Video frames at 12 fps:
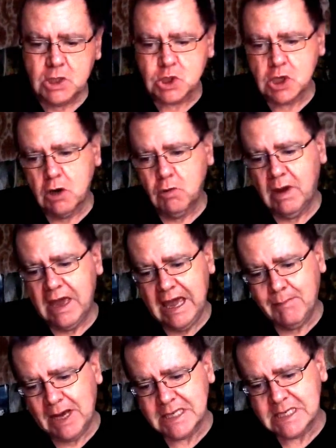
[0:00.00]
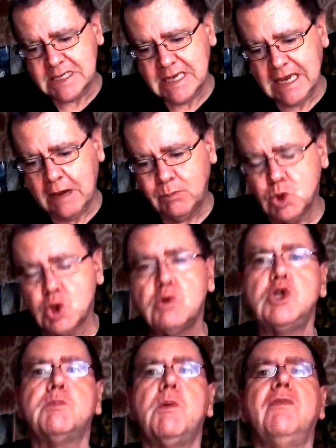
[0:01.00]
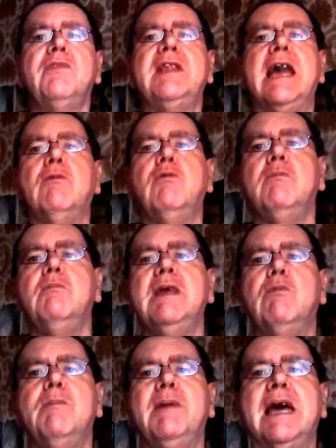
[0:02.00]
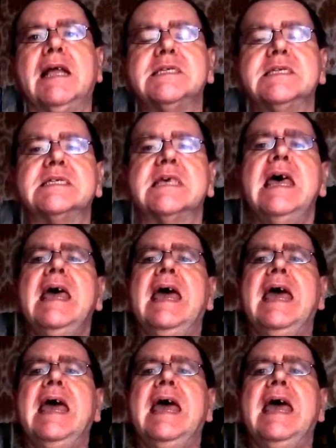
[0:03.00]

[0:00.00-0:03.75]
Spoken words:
As I say, I'm just responding now with my answers.